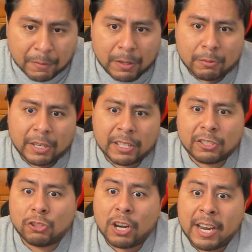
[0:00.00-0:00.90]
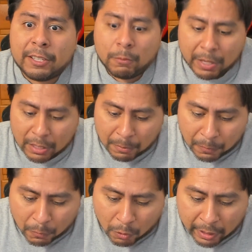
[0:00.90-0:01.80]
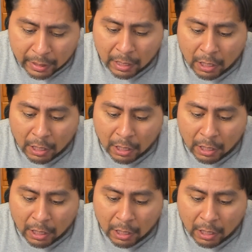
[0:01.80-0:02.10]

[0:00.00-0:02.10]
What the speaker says: victory against the Giants in week number 4.